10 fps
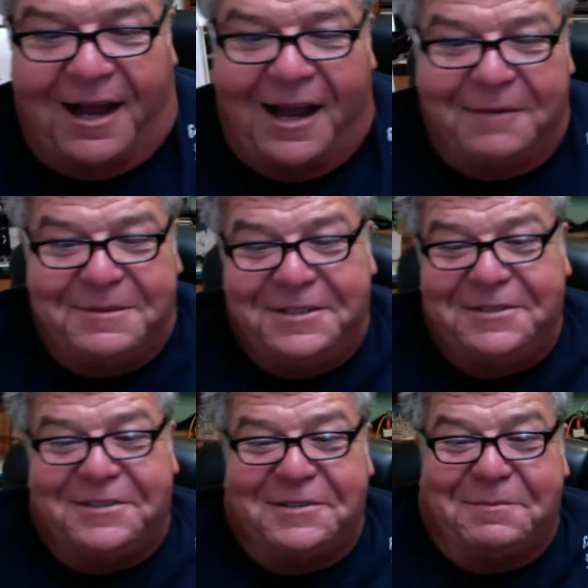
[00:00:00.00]
I'm
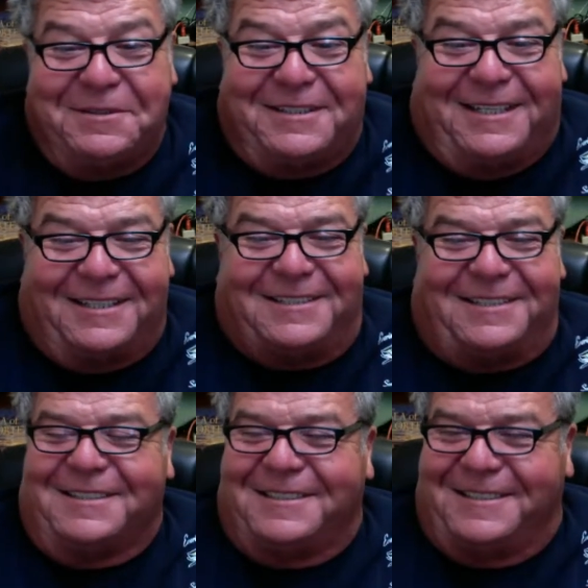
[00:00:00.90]
too
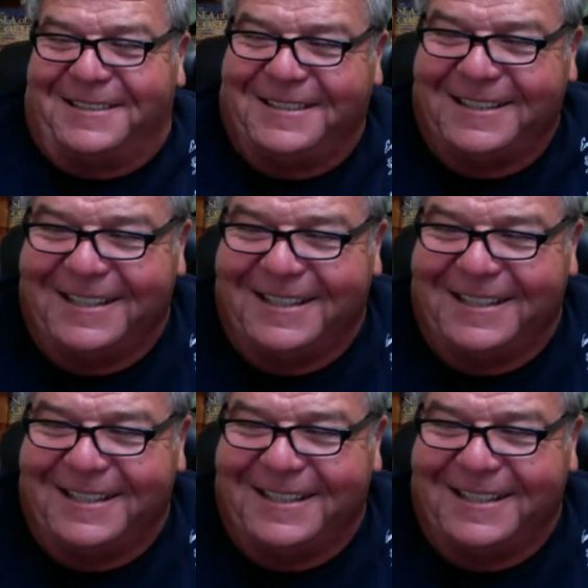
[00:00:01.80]
superstitious.